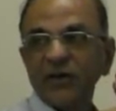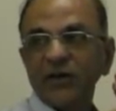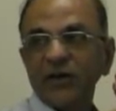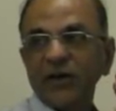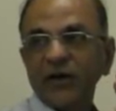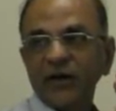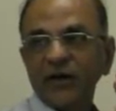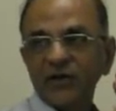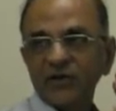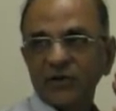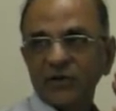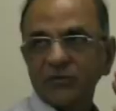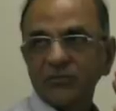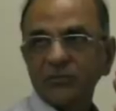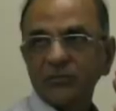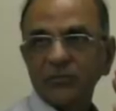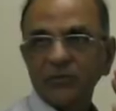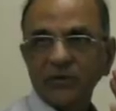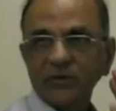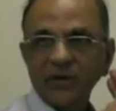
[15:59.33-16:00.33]
in direction.
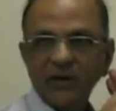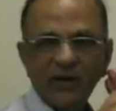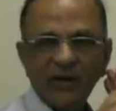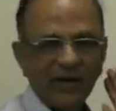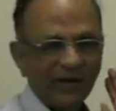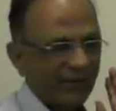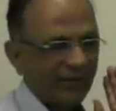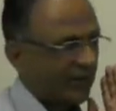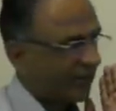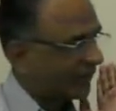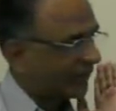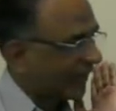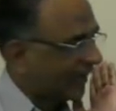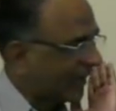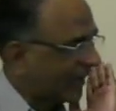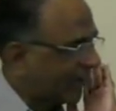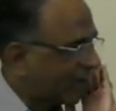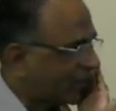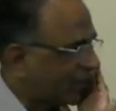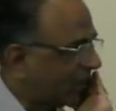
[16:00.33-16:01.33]
Yeah, I, if I
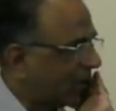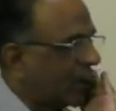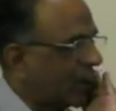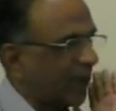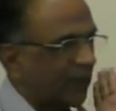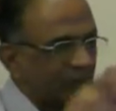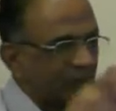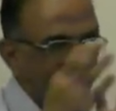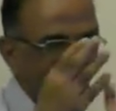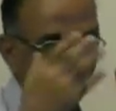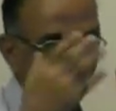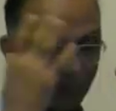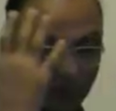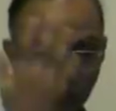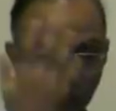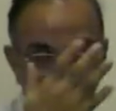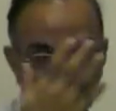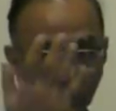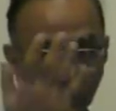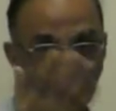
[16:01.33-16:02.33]
have, I'm,
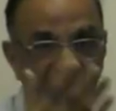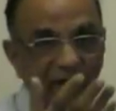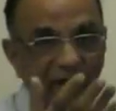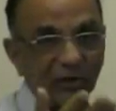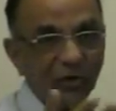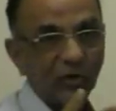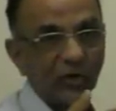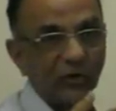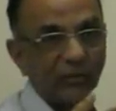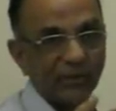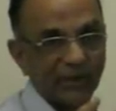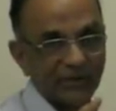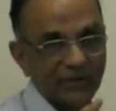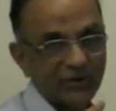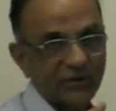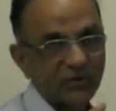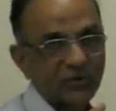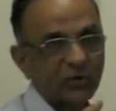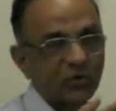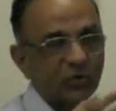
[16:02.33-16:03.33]
unfortunately I don't have
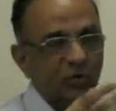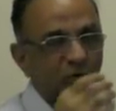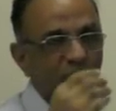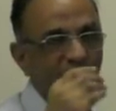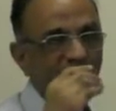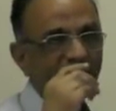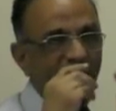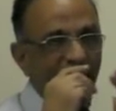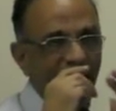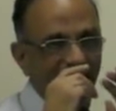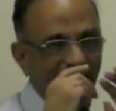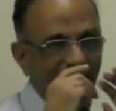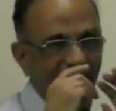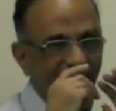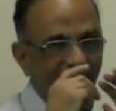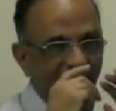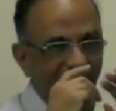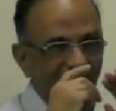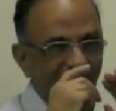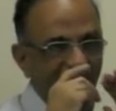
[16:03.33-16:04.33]
pictures to show the central
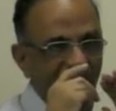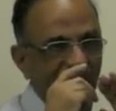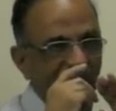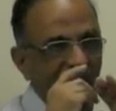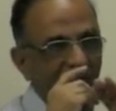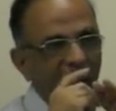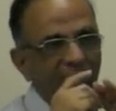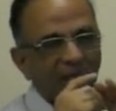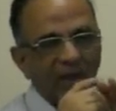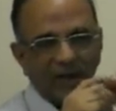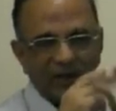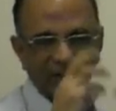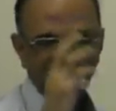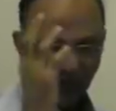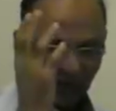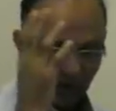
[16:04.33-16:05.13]
lines and it's